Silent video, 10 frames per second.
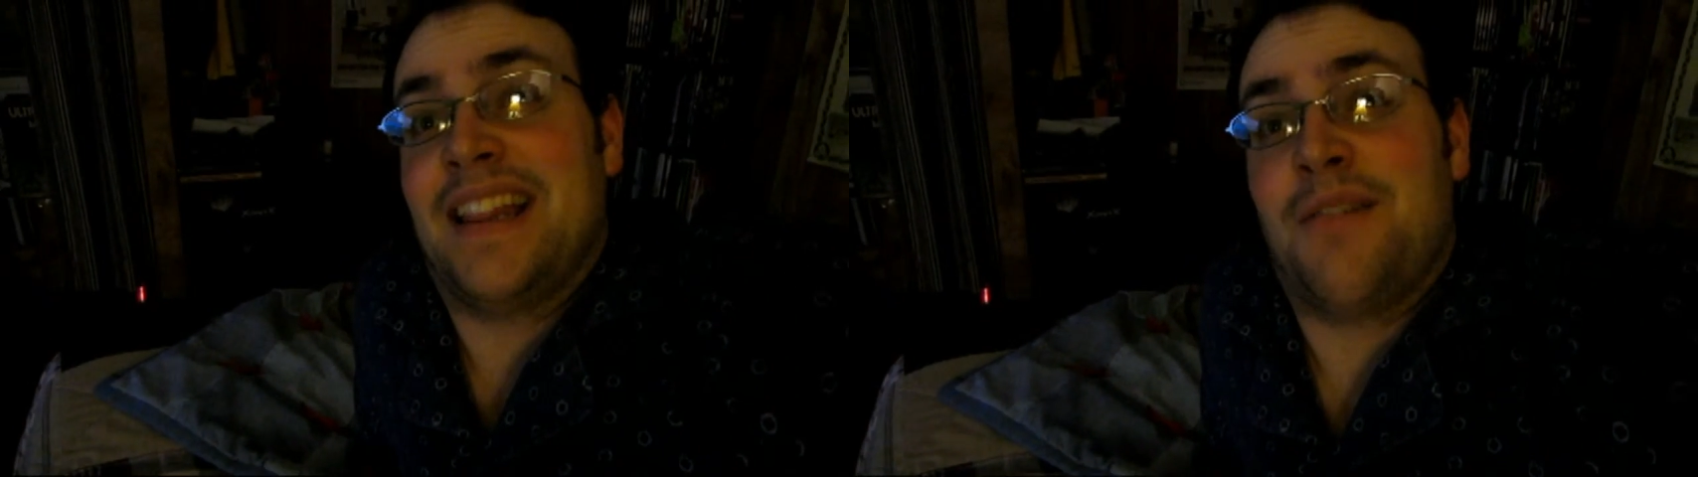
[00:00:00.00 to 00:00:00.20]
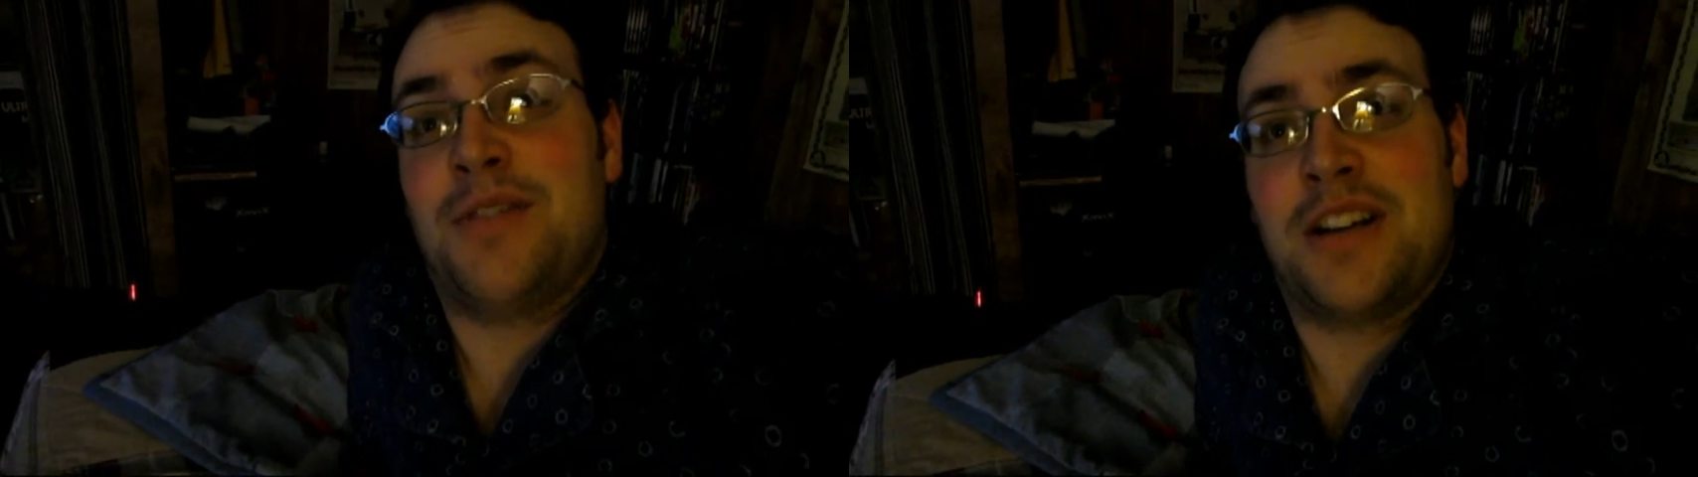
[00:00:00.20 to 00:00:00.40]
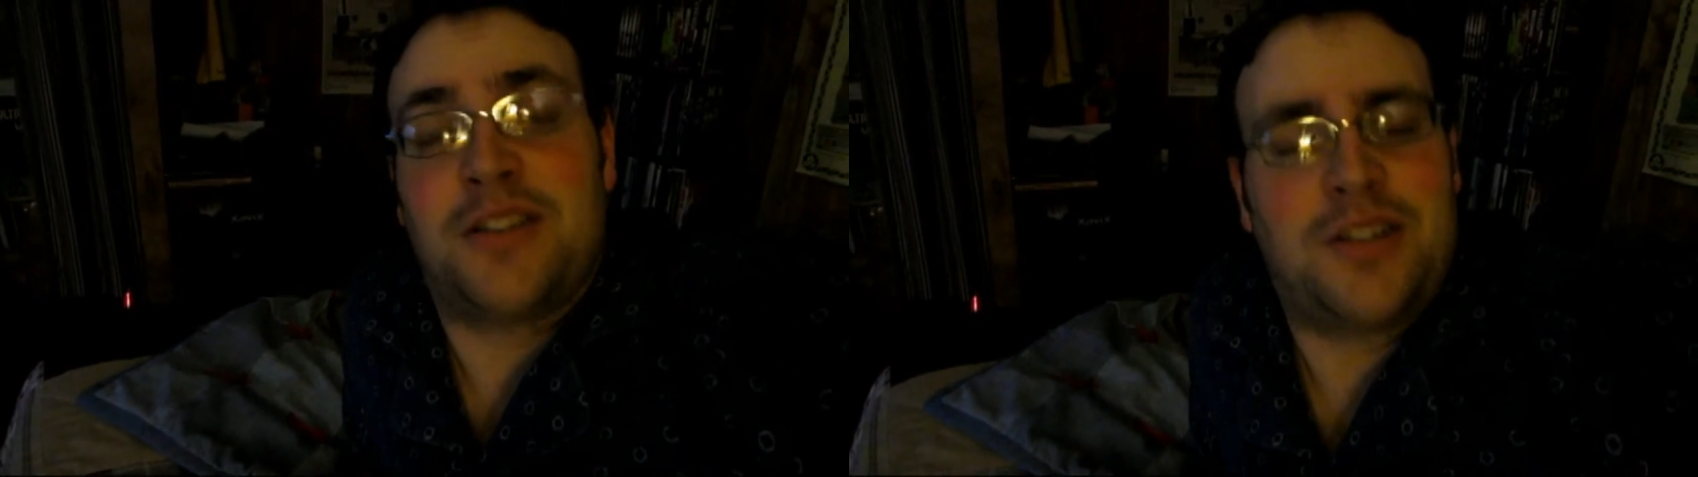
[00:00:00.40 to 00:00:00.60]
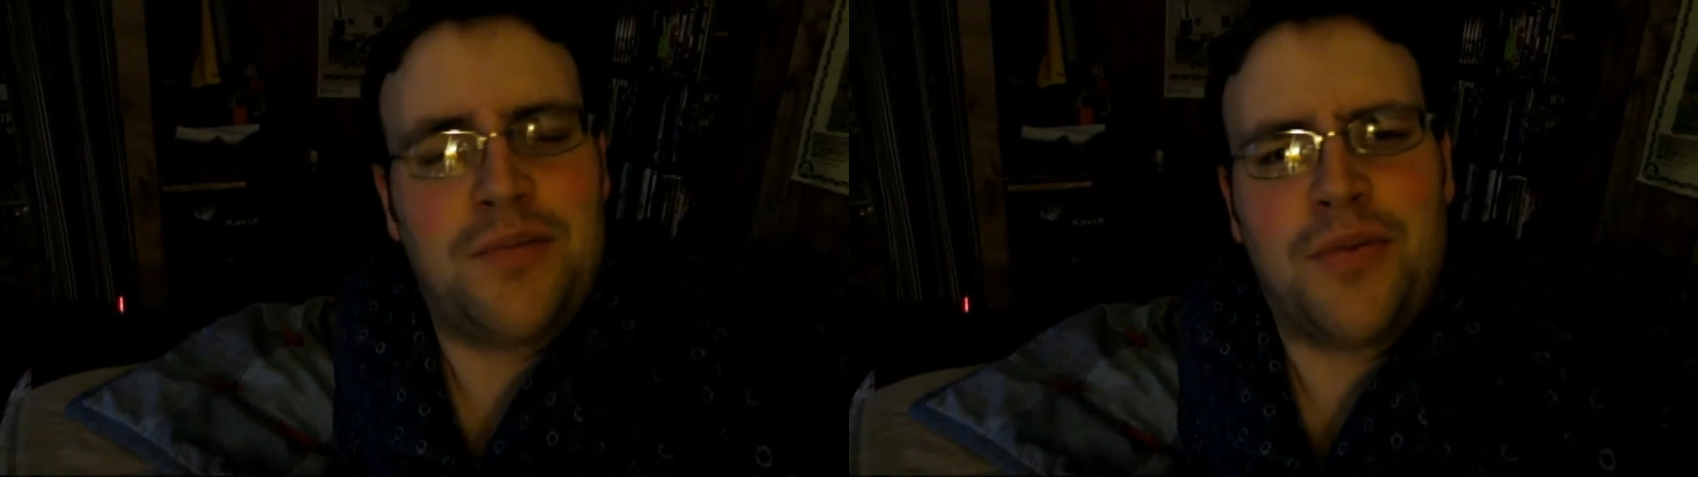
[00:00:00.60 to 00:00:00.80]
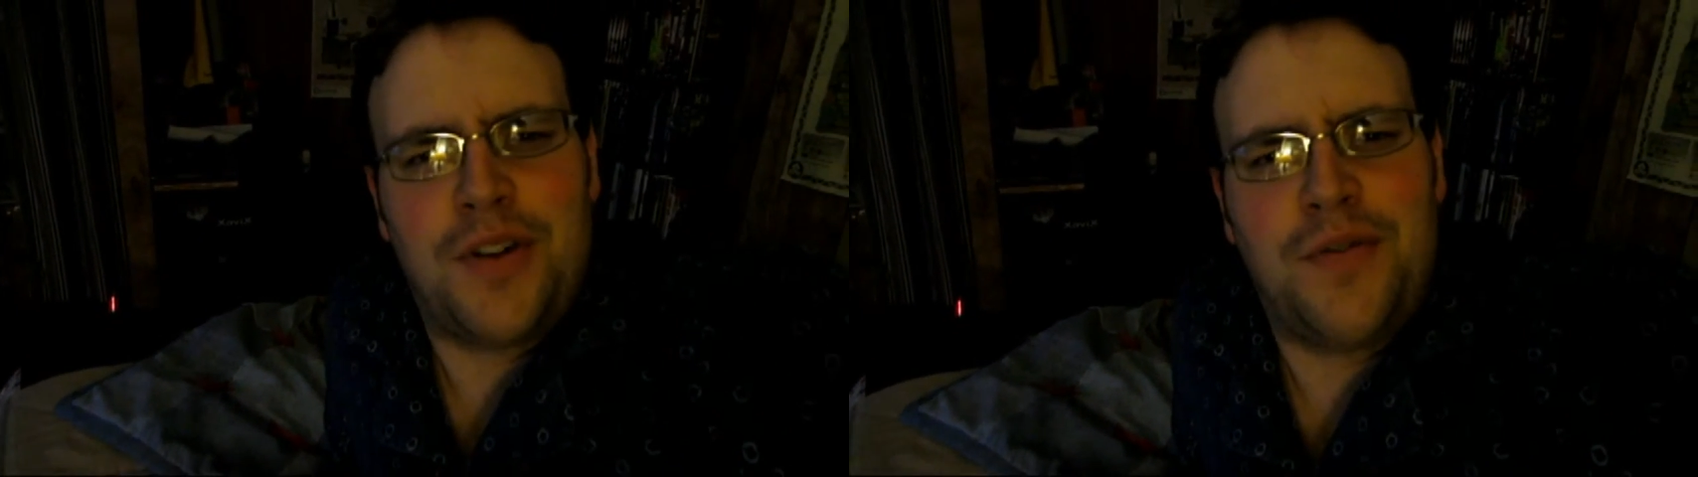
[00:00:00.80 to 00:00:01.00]
that was actually
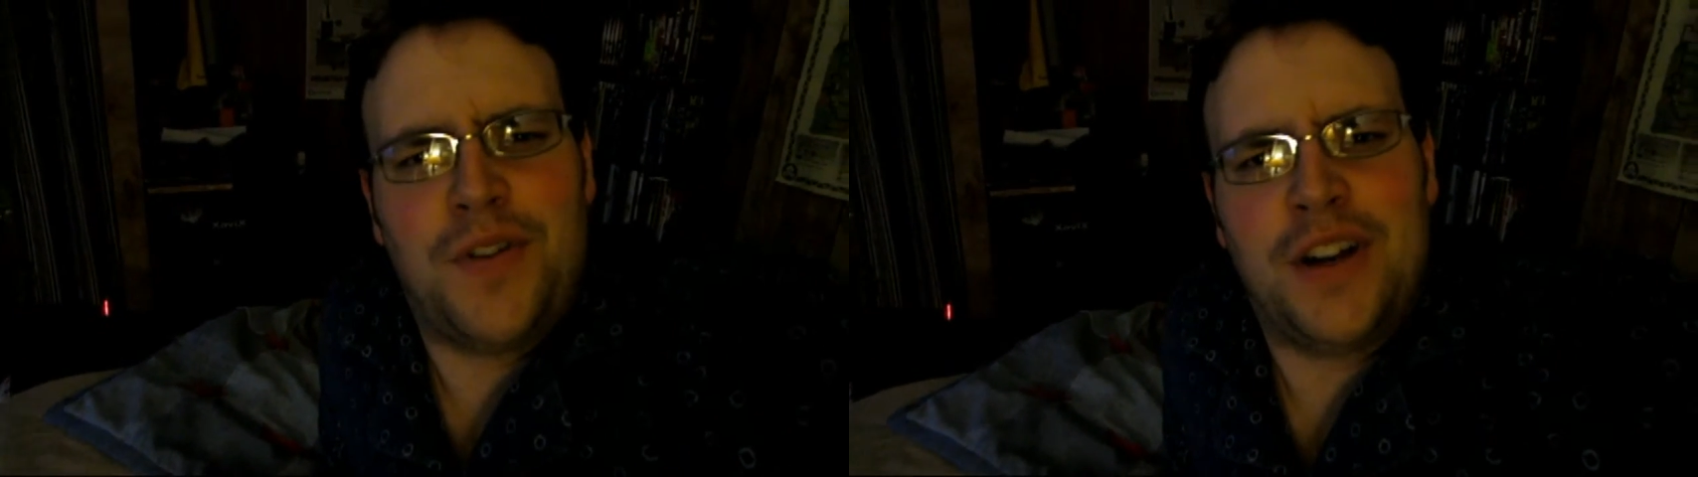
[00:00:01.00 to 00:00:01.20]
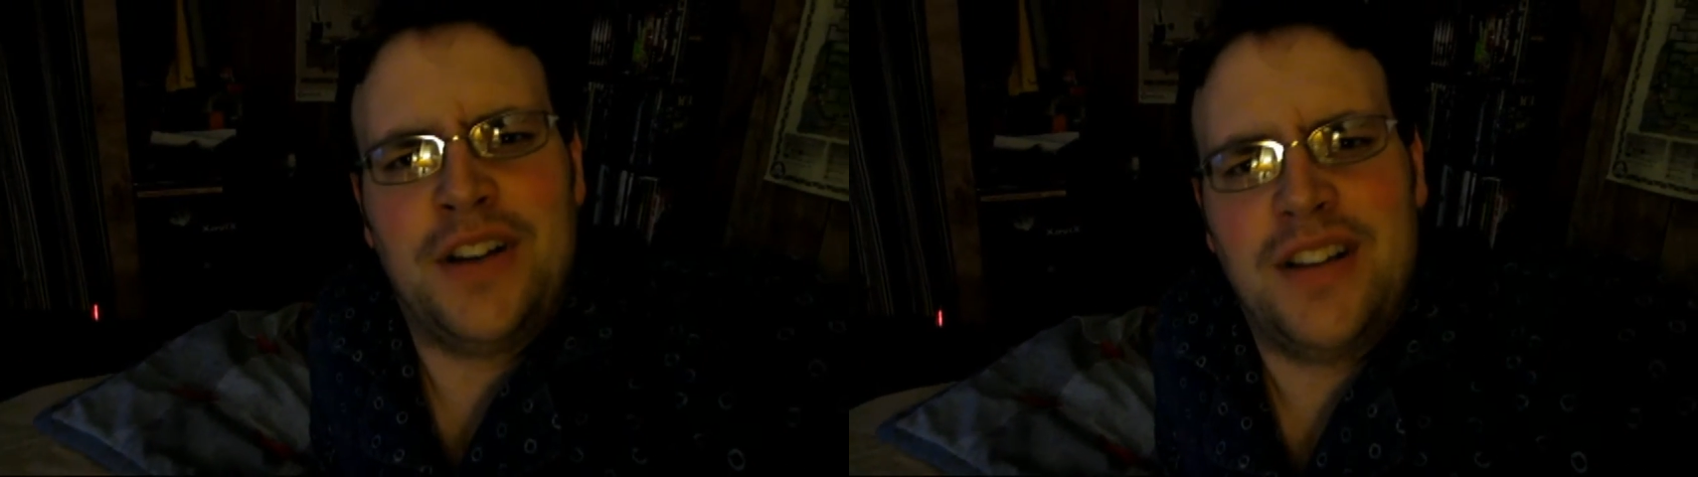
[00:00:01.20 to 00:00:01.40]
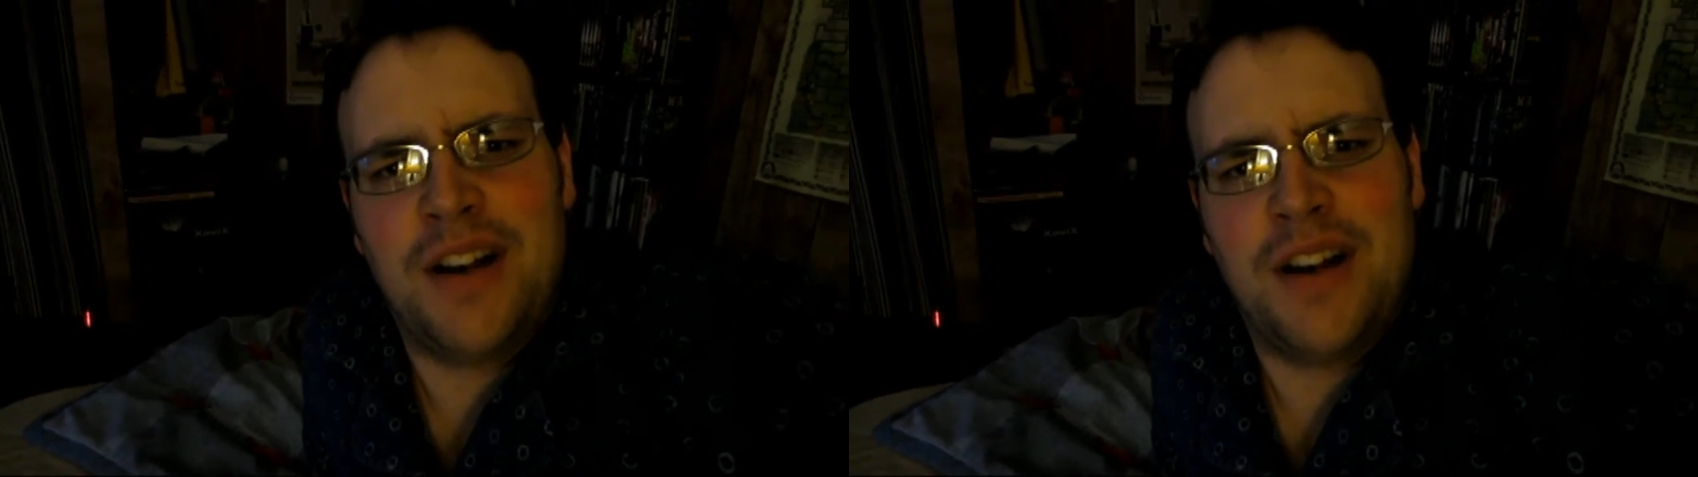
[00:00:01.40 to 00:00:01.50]
pretty fun.